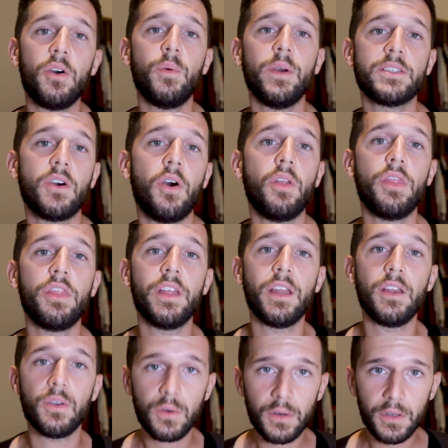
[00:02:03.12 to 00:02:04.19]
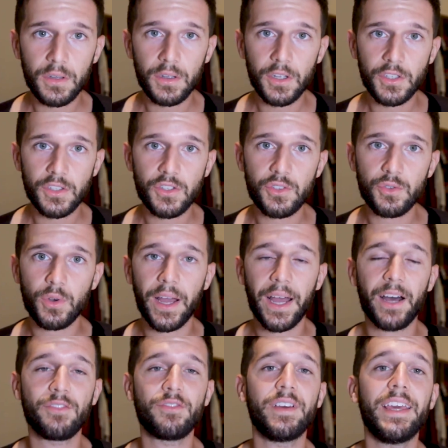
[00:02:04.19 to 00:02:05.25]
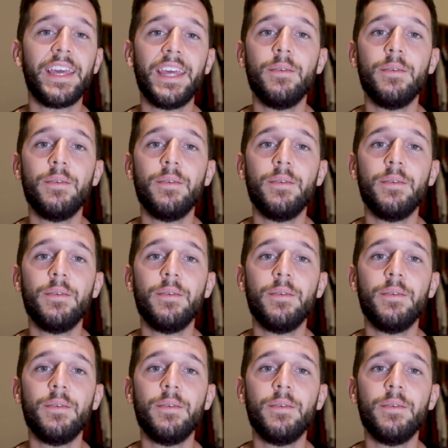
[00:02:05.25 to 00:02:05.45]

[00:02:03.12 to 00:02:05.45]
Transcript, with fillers: always on the look to have